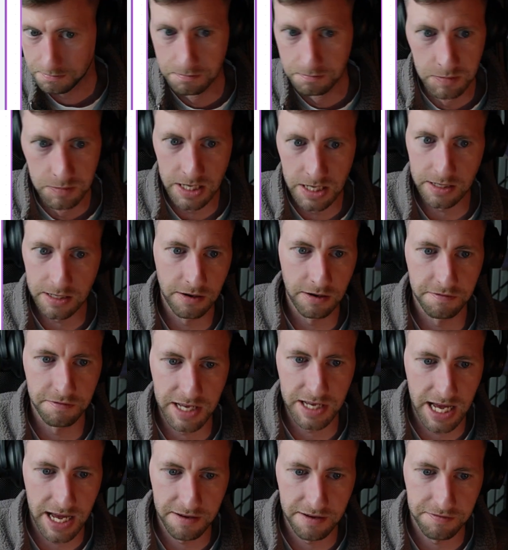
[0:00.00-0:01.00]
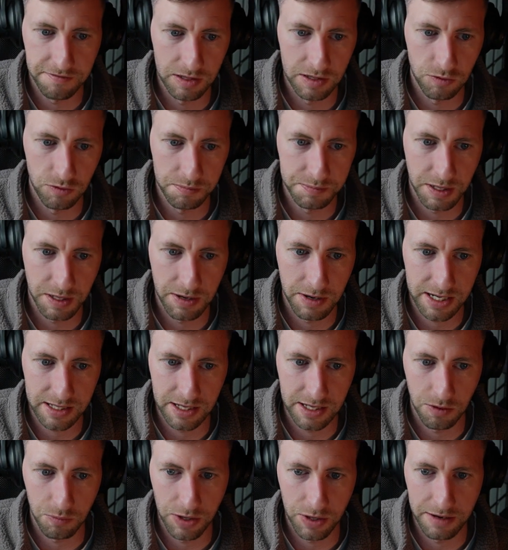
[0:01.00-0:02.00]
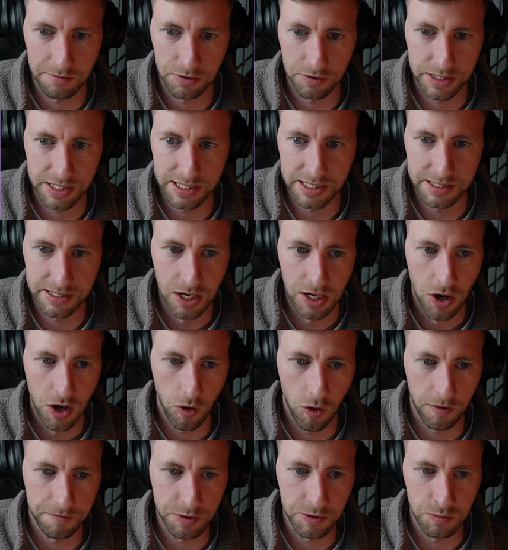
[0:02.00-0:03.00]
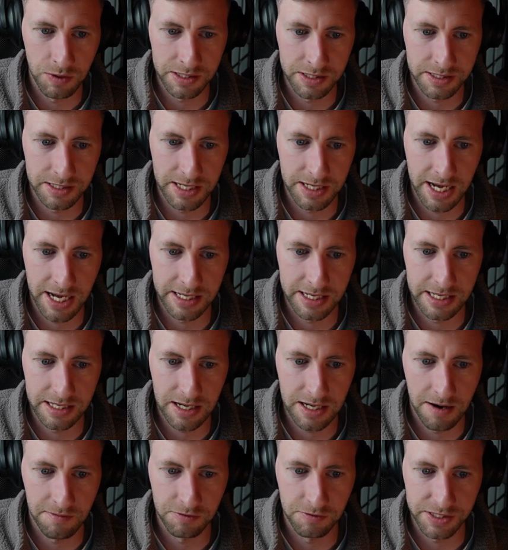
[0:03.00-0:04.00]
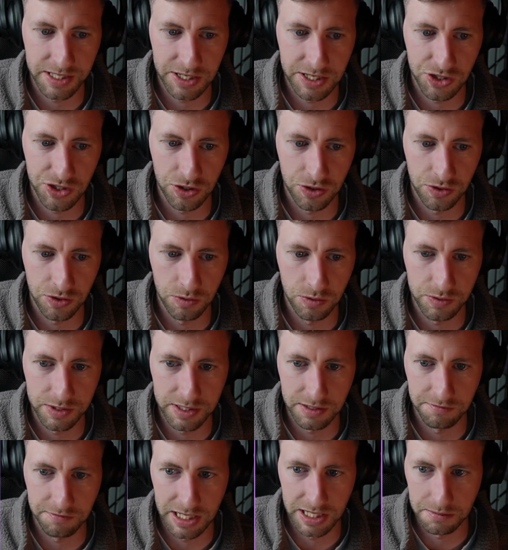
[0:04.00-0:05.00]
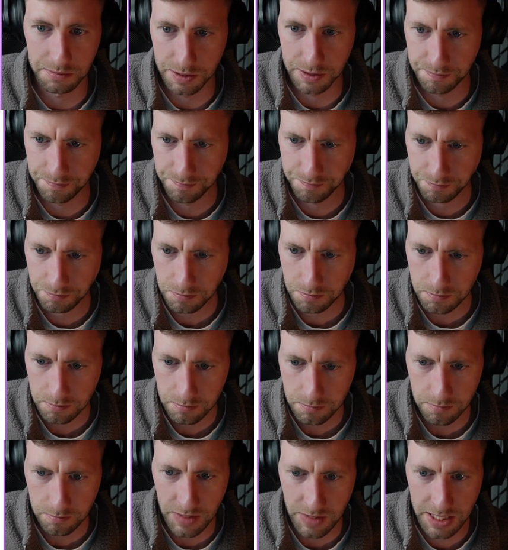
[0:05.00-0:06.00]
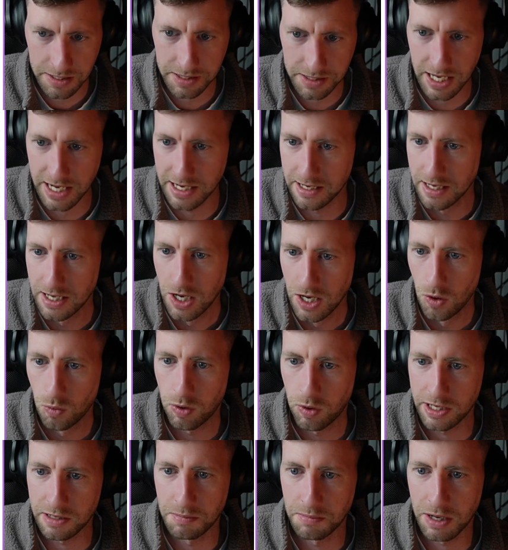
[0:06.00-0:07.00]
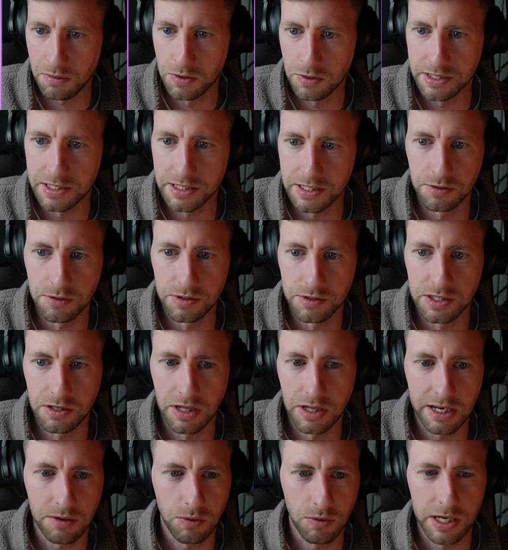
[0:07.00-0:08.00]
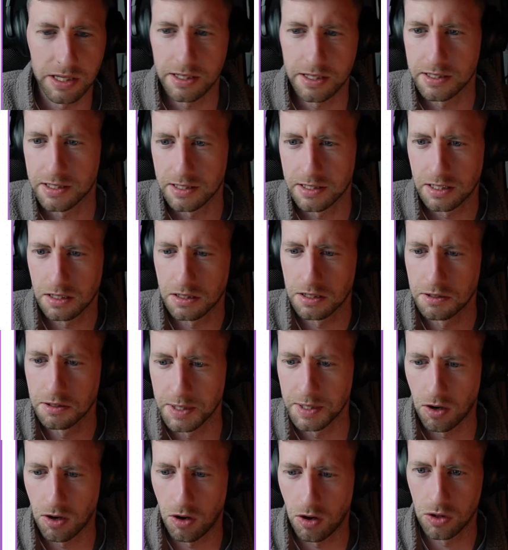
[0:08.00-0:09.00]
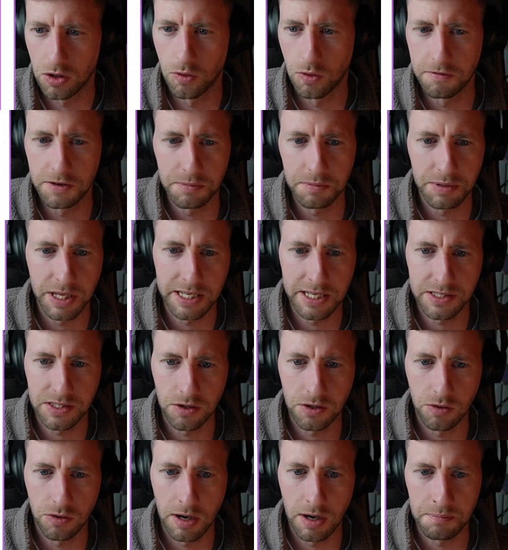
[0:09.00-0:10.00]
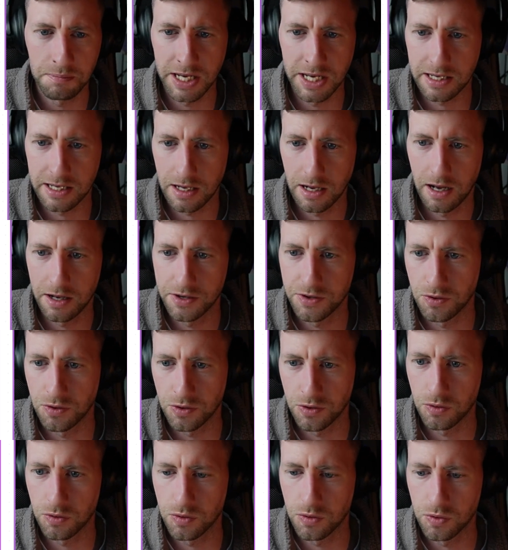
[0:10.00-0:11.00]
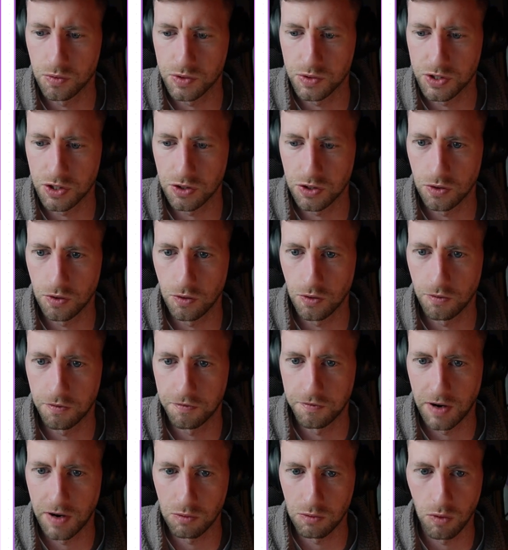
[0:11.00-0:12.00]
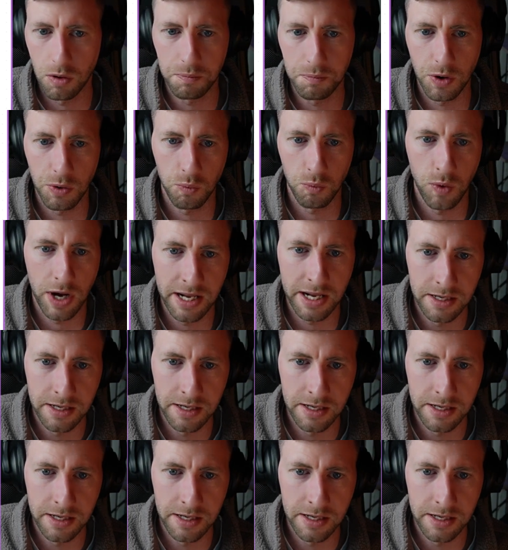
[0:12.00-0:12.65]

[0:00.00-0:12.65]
your VA follow up directly or whatever it is, or if you wanted any conversational notes available. Then what you might want to do is you're like, right, this is a little bit all over the place though. I'm like, I don't know who to follow up with when.